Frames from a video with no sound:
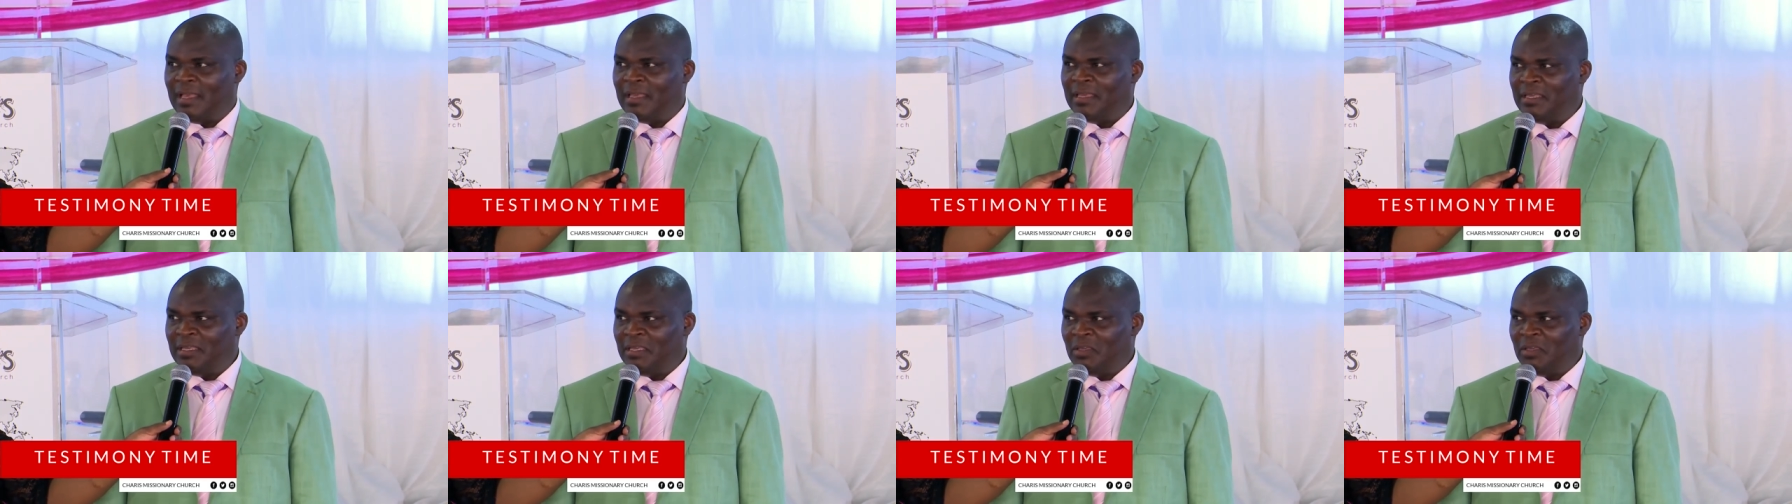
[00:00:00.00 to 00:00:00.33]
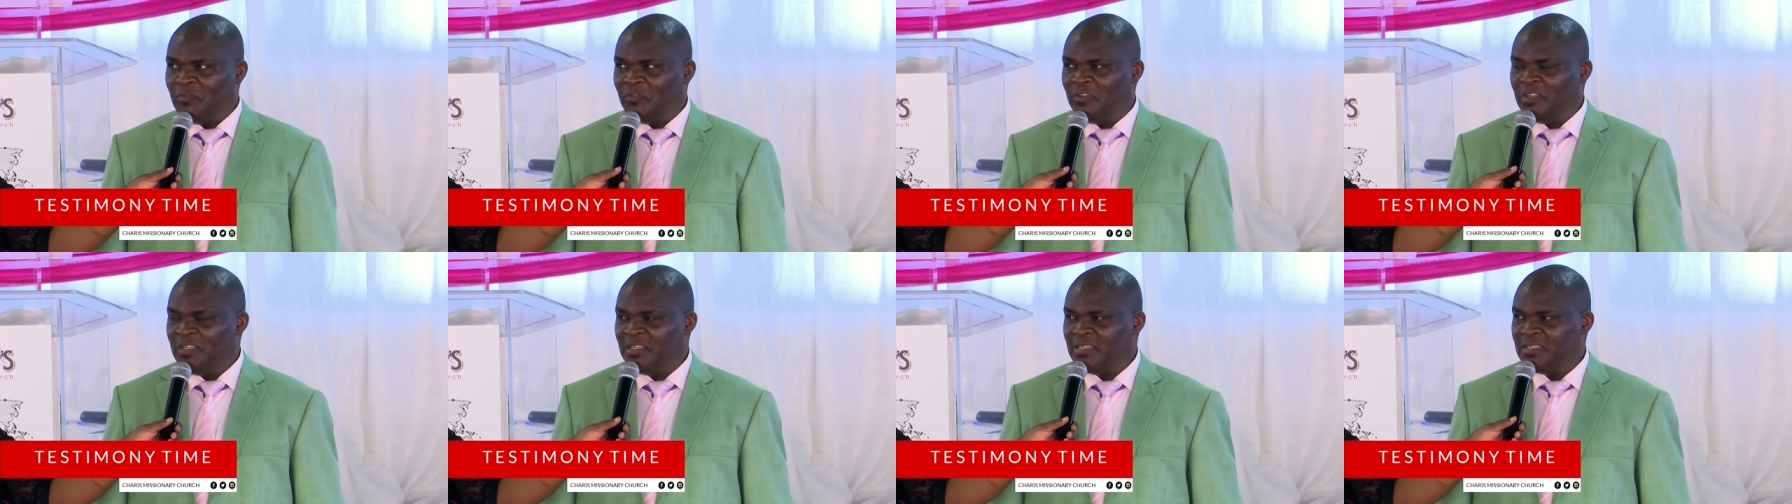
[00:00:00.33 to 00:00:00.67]

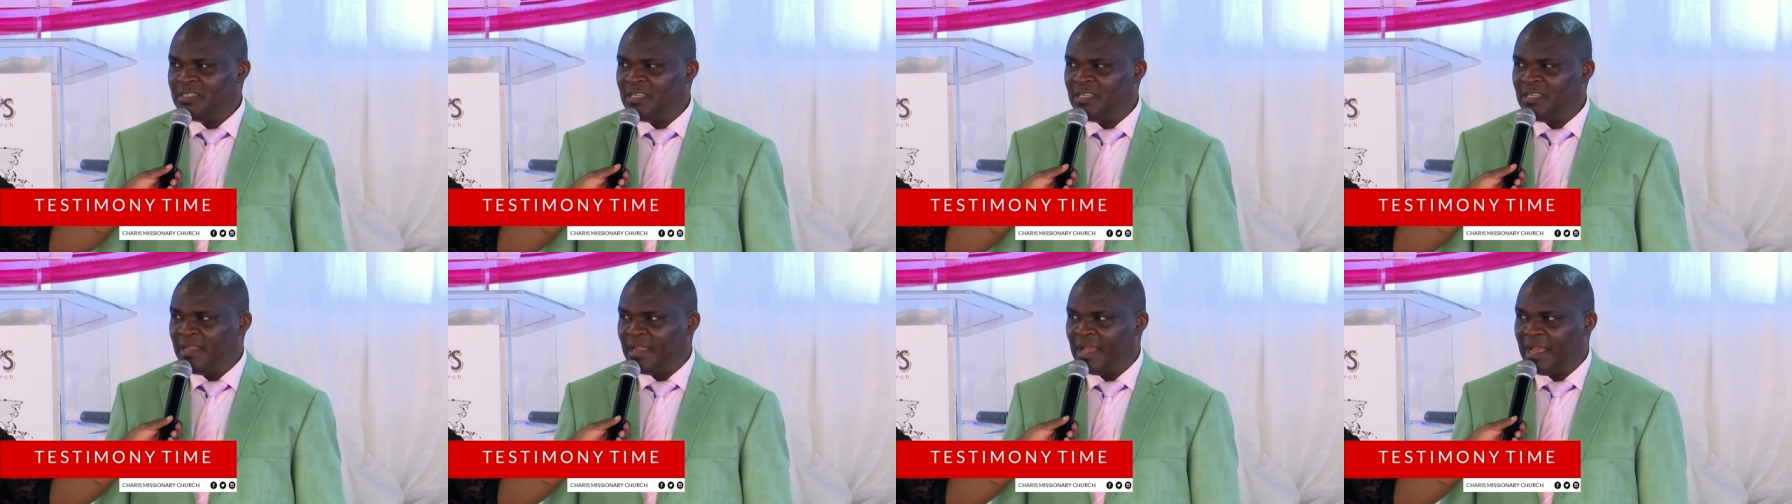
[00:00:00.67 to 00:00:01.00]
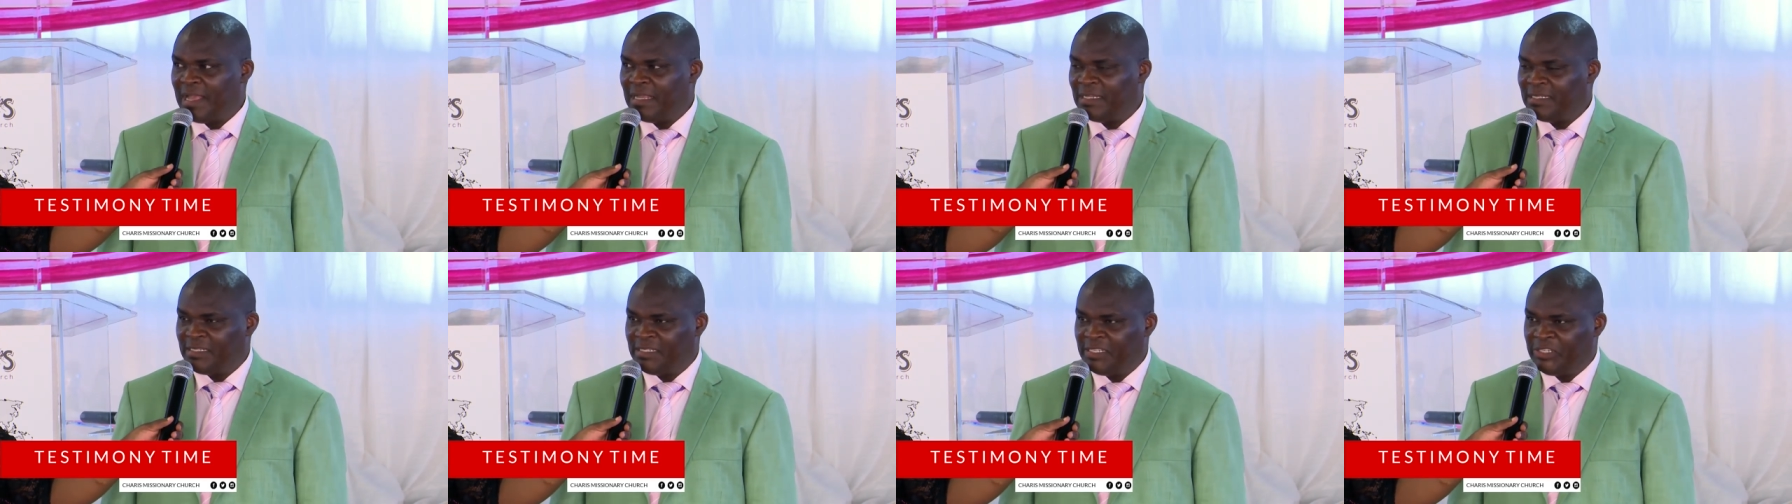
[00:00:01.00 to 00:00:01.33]
even said,
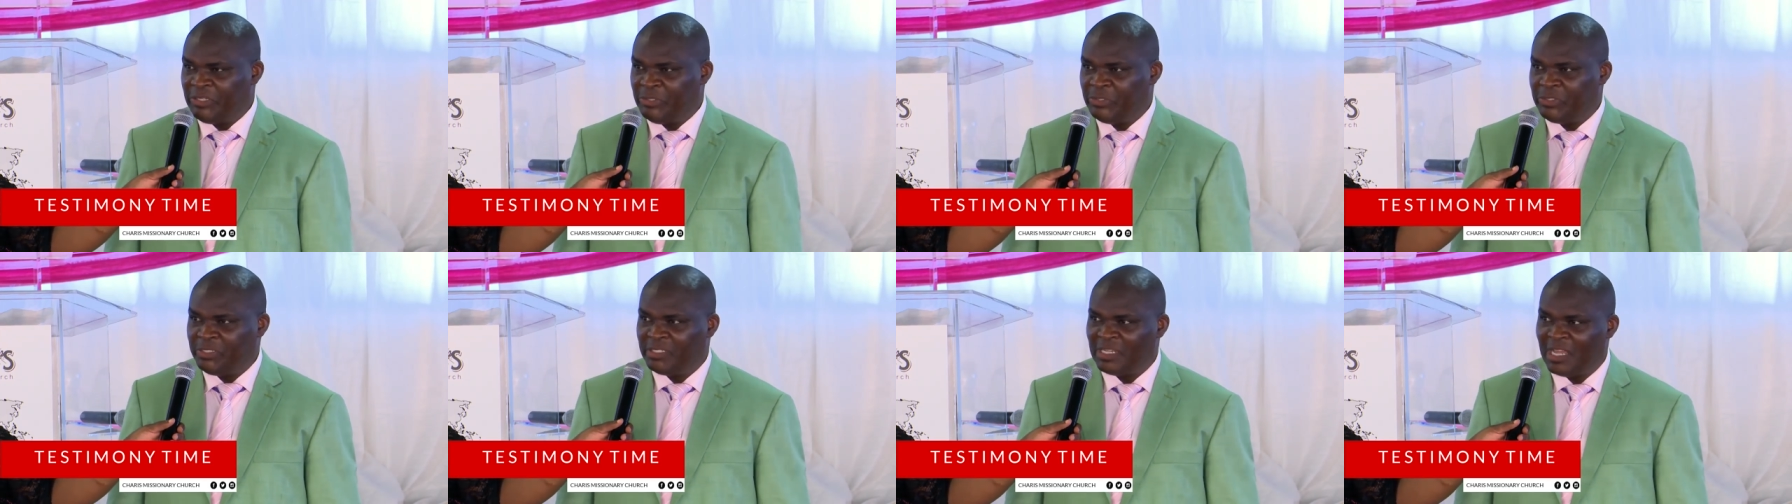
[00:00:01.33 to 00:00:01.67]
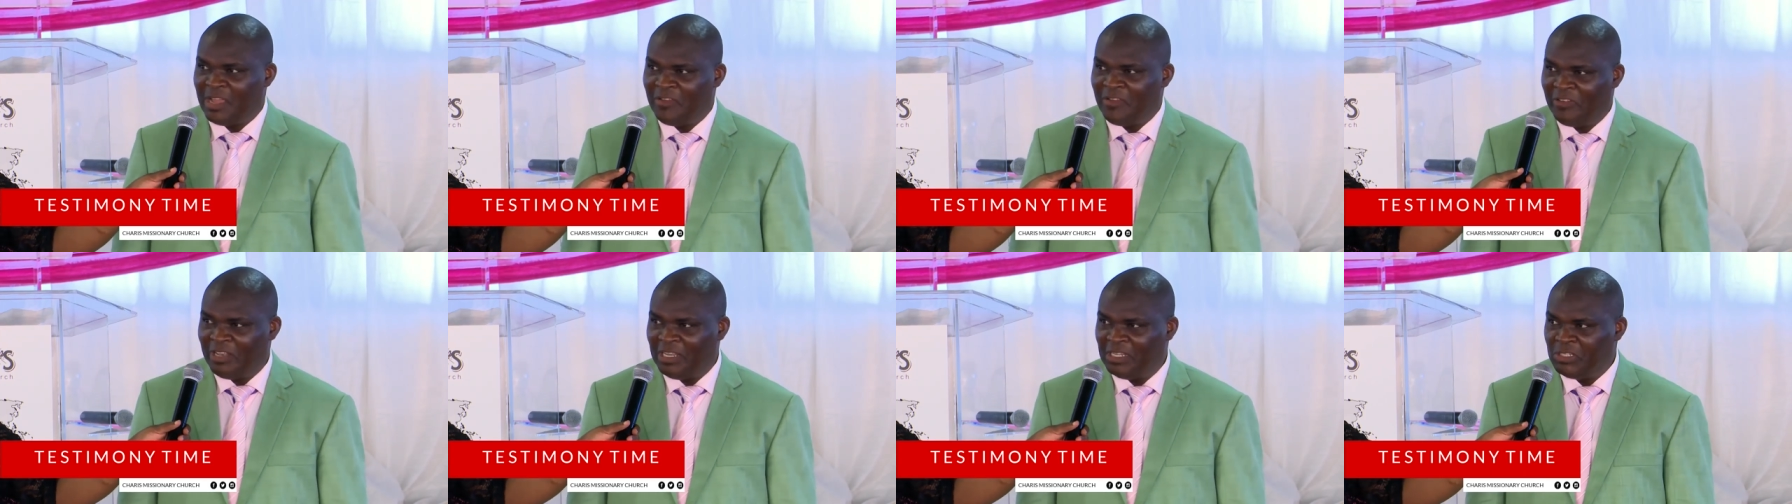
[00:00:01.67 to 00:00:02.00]
I see you
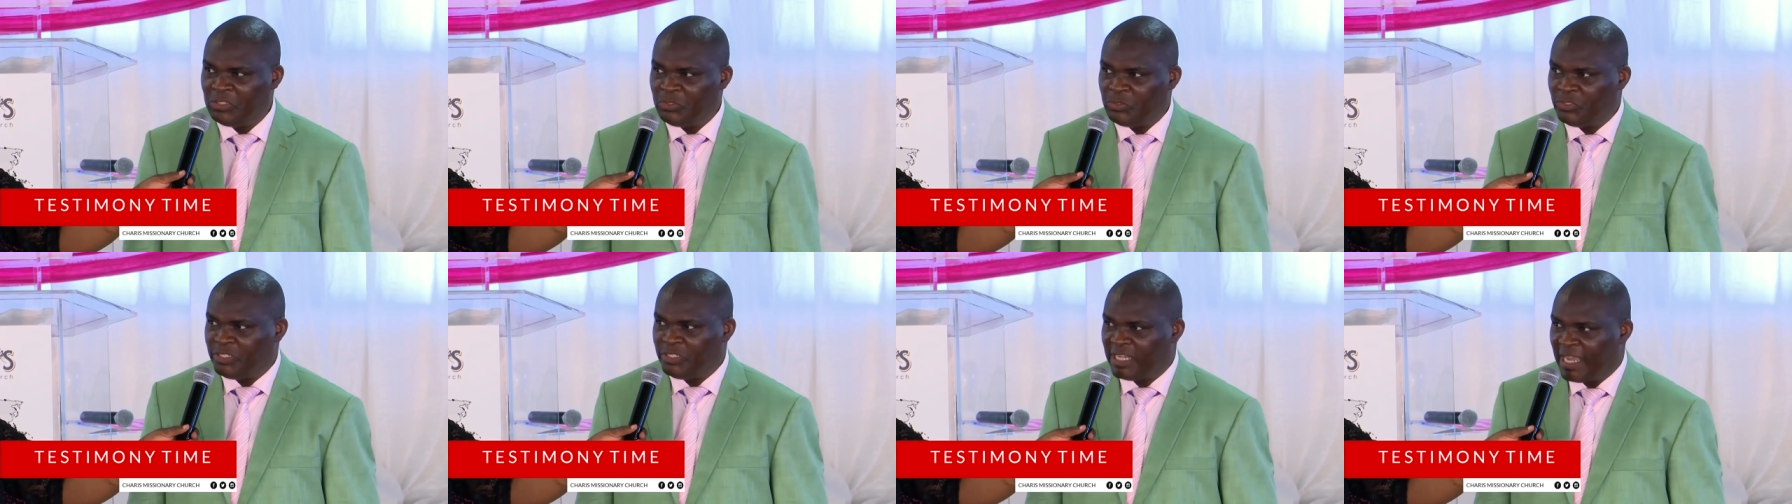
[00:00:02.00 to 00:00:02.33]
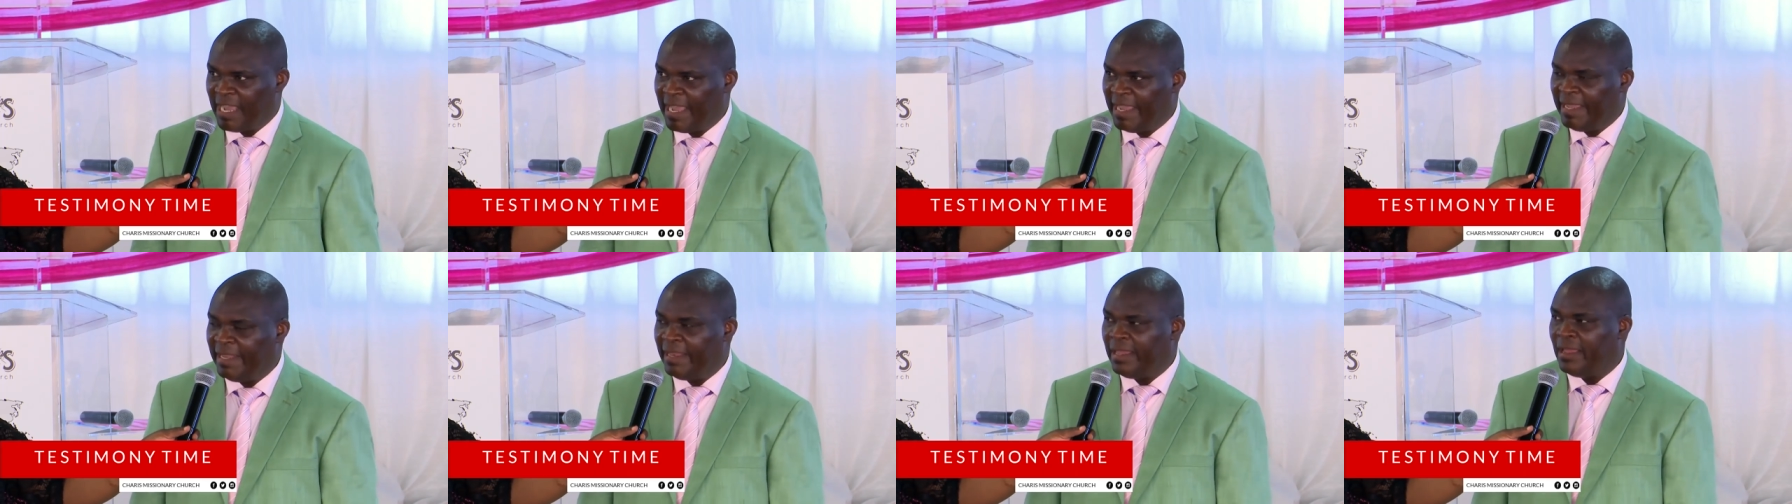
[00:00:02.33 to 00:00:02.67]
traveling to
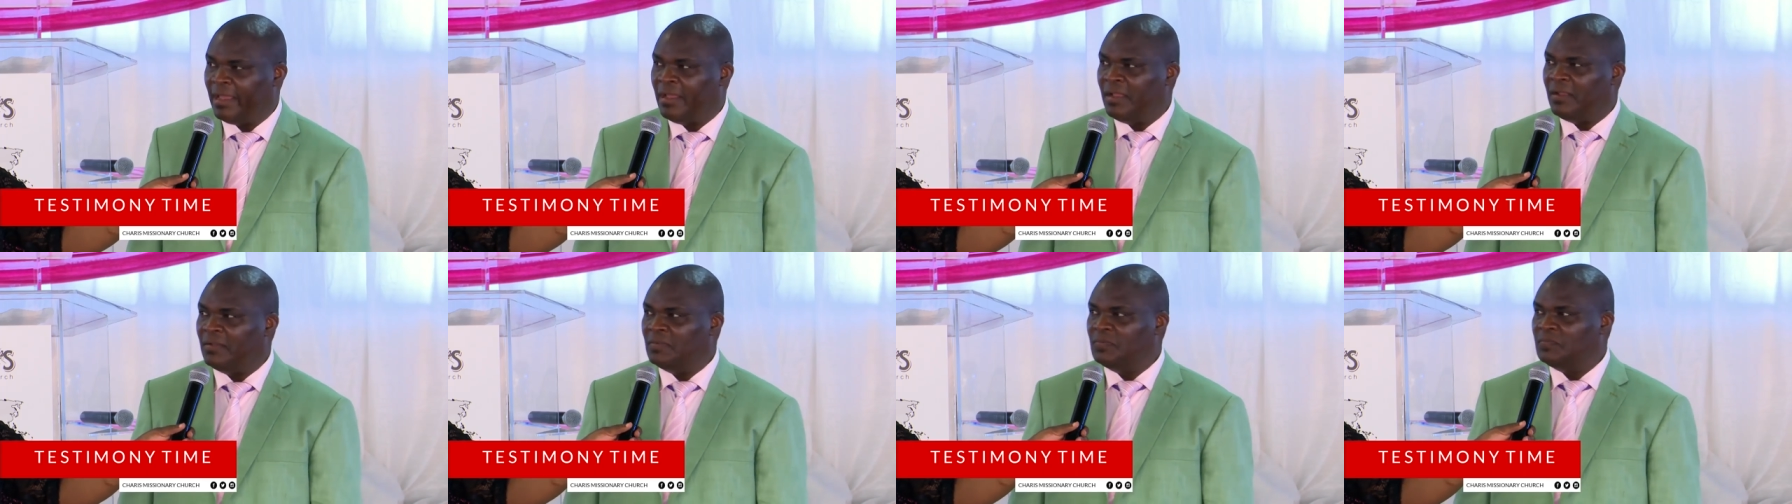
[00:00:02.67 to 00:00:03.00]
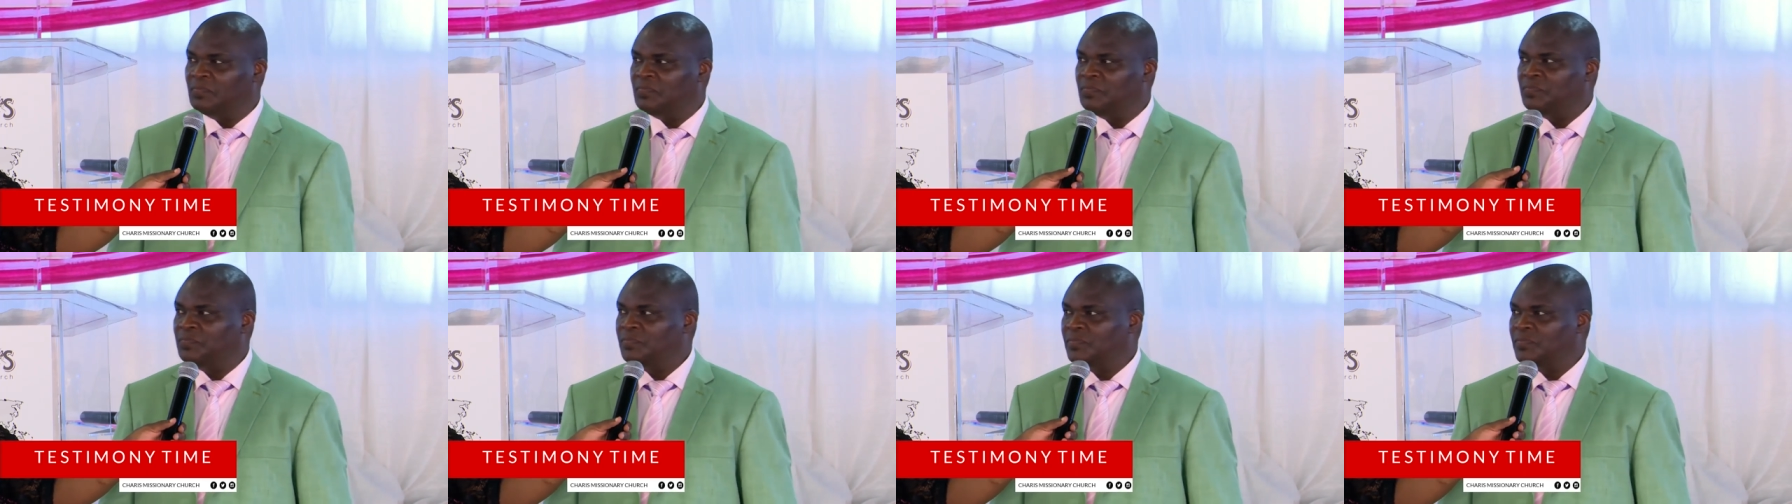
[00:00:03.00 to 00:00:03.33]
China. He